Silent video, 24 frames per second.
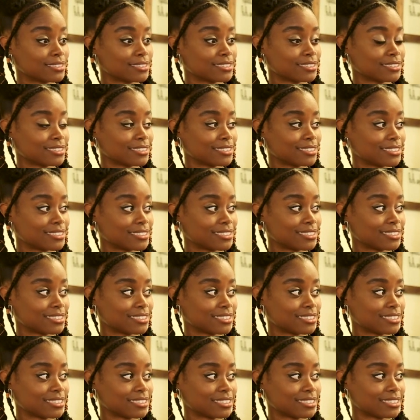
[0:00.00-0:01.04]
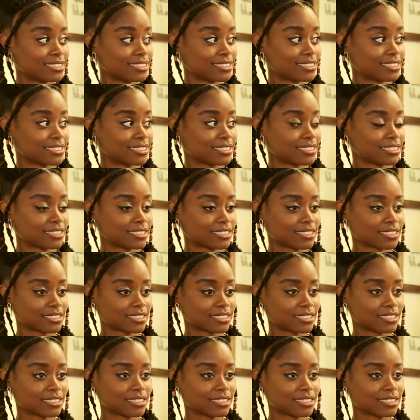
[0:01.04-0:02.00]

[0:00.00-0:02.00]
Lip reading: [no speech]